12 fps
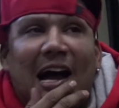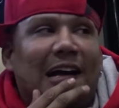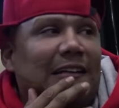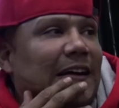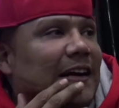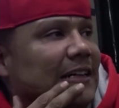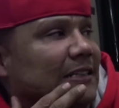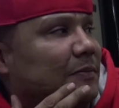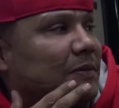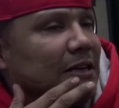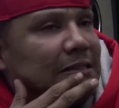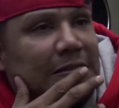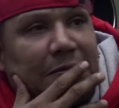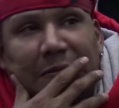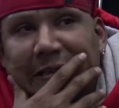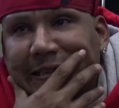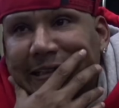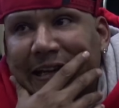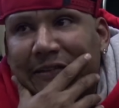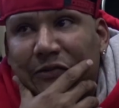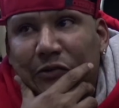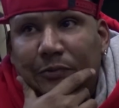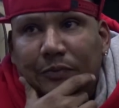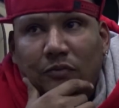I got the pleasure to meet
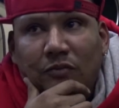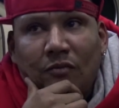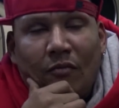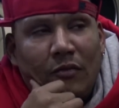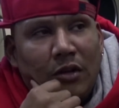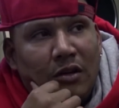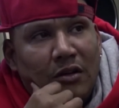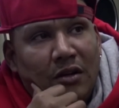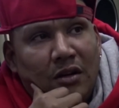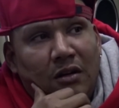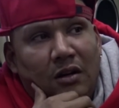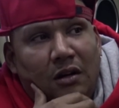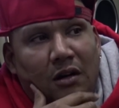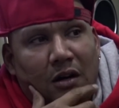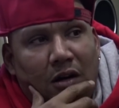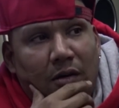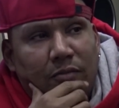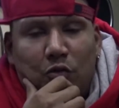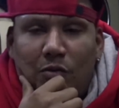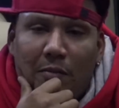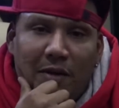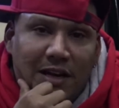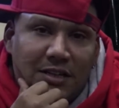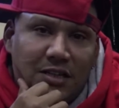Level. Through my man